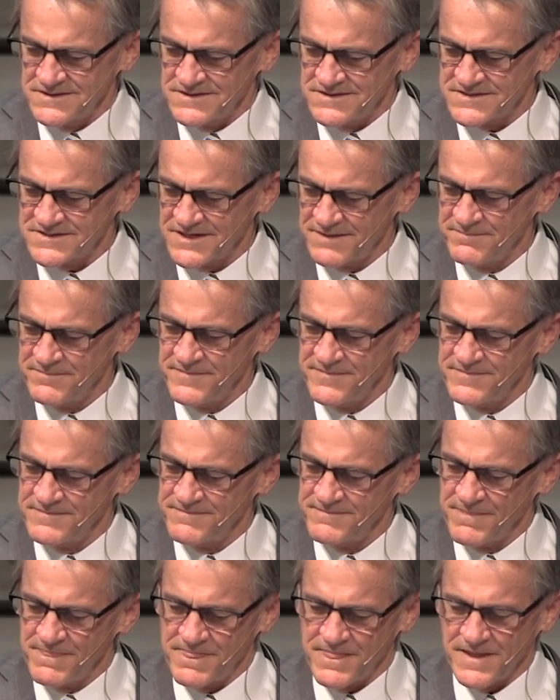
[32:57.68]
Some
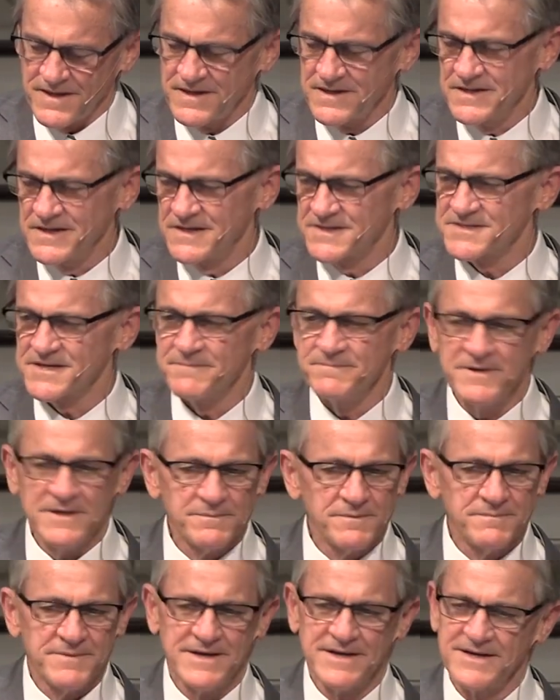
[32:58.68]
you know, some
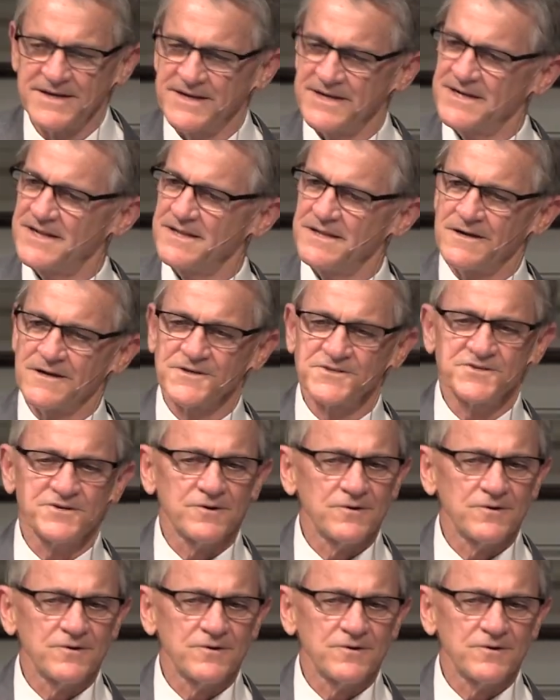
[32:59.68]
people may get a large